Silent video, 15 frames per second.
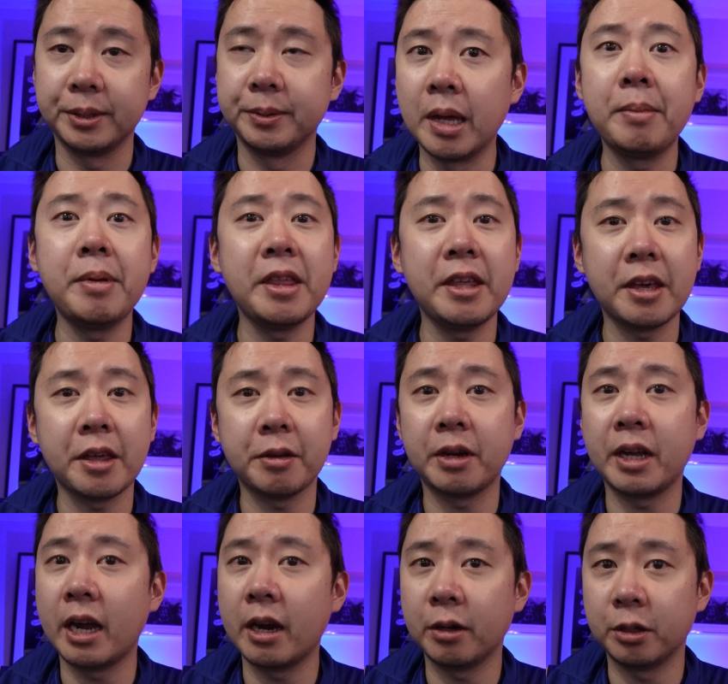Maybe the other
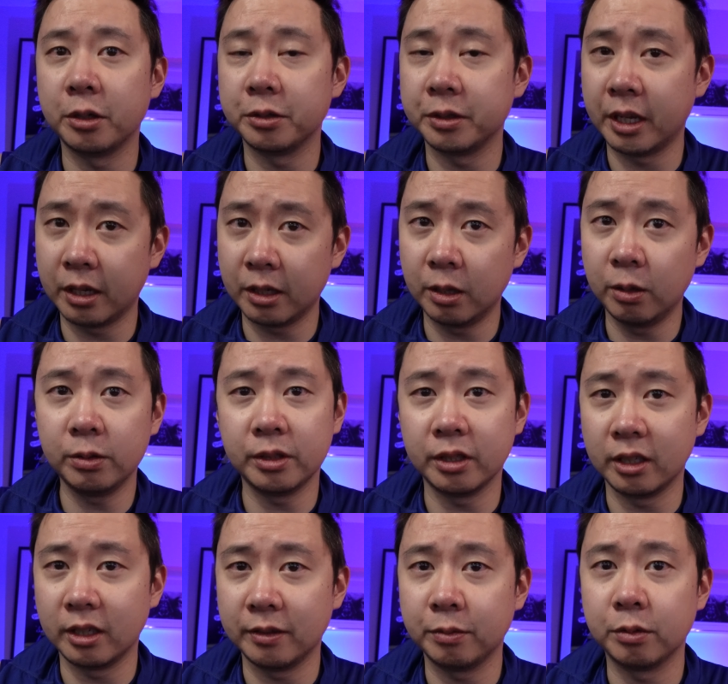characters get close
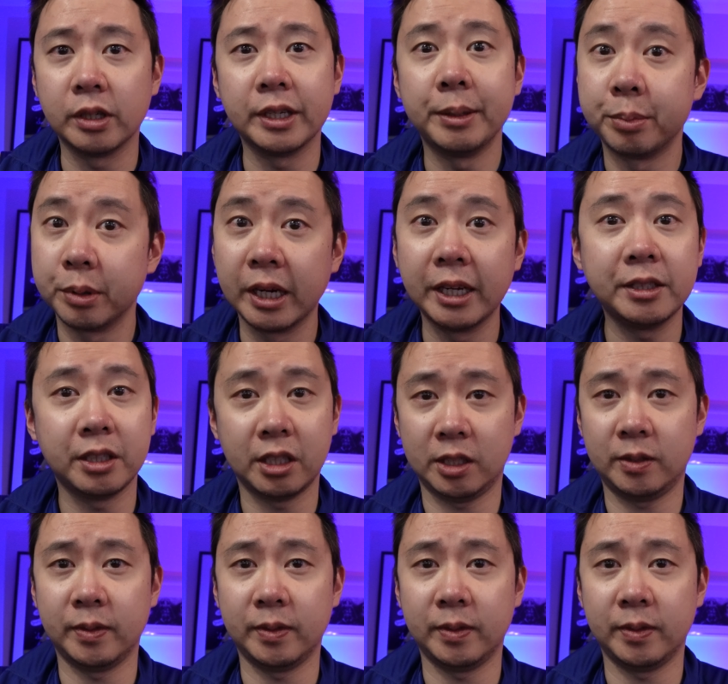enough where he breaks his